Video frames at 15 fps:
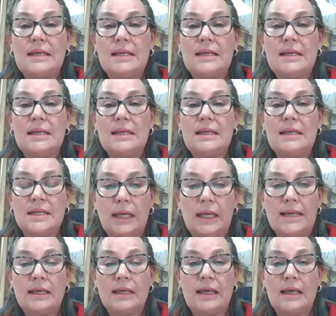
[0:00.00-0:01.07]

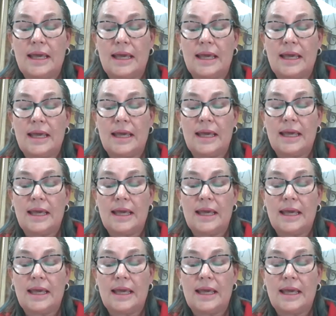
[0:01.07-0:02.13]
scarcity of
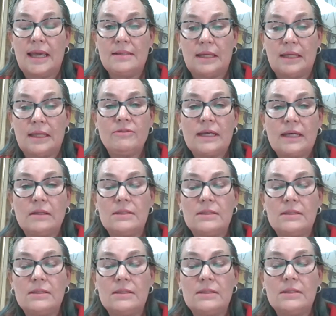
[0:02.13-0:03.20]
skilled healthcare
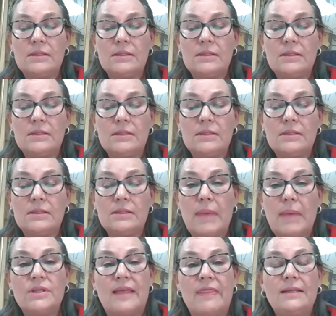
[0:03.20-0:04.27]
workers, and that
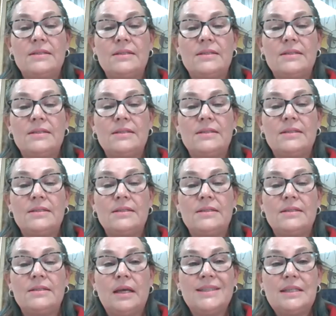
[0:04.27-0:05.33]
scarcity is going to
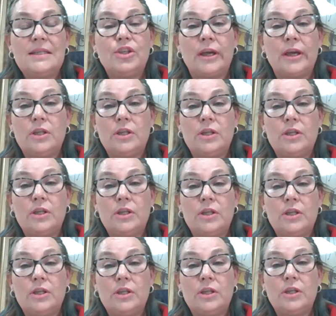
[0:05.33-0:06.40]
get more because
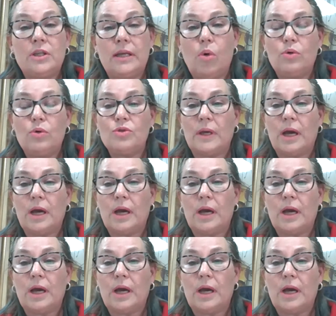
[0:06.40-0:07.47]
we are all
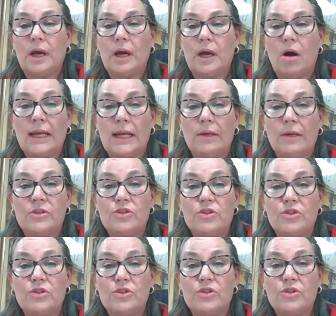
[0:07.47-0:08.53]
struggling with the stresses
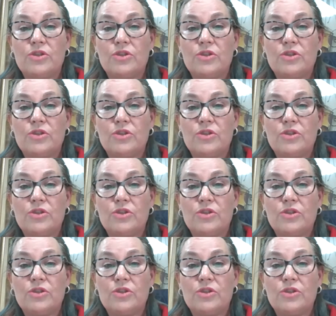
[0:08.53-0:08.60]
